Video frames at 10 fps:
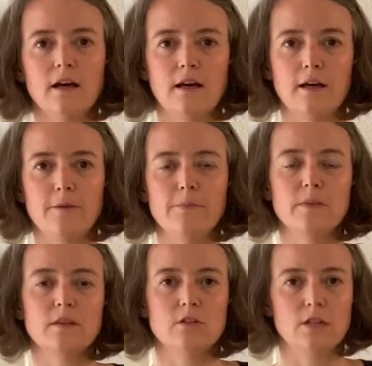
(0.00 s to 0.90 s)

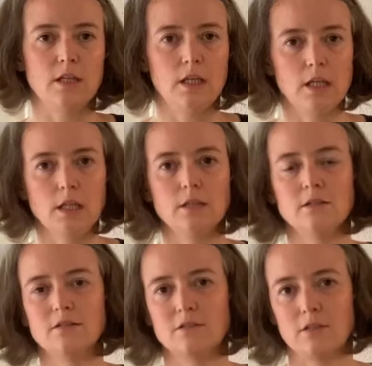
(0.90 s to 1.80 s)
to the
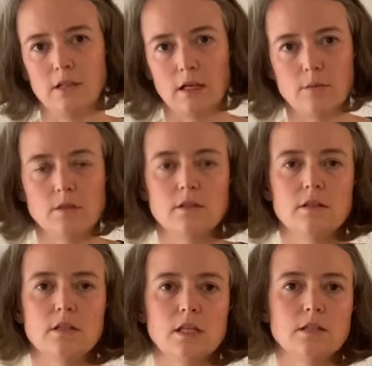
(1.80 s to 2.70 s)
heat, to the elements
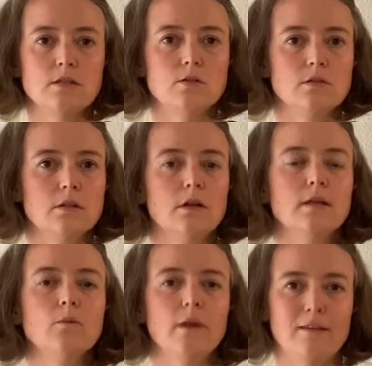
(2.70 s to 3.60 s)
and things that you're
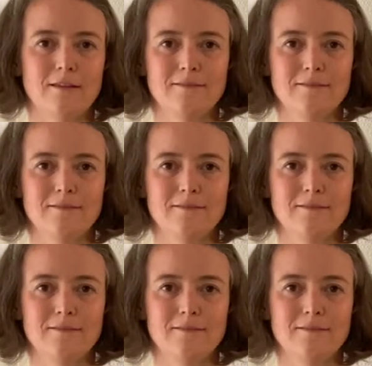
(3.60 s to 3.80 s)
dyeing with.